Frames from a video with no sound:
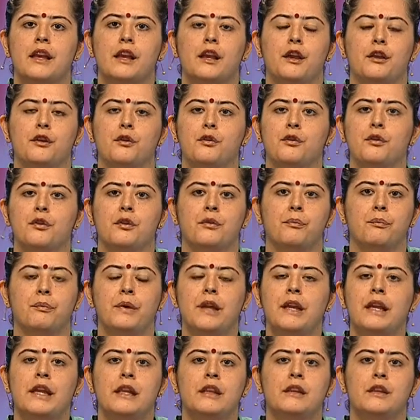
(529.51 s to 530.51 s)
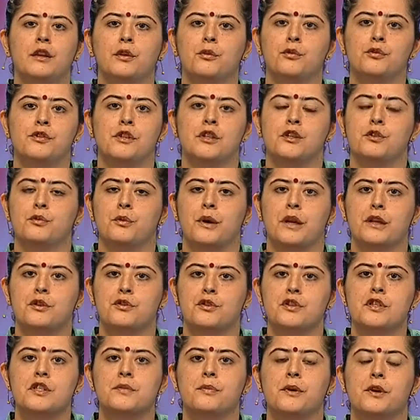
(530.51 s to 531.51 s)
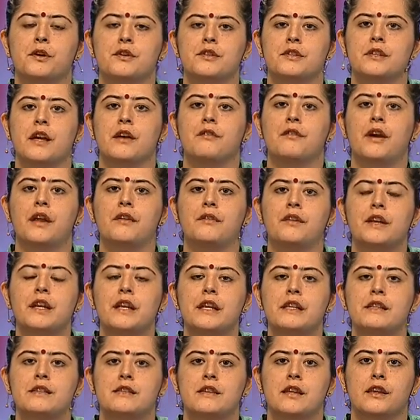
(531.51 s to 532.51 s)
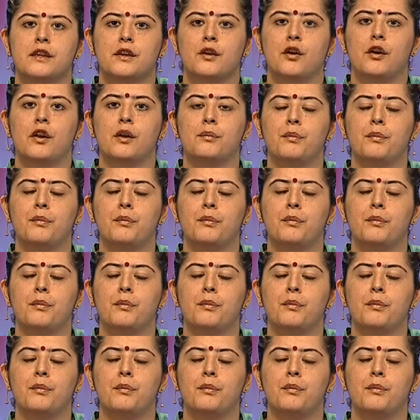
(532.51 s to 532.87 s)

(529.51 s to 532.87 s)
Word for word: you know be in new situations because they are very very insecure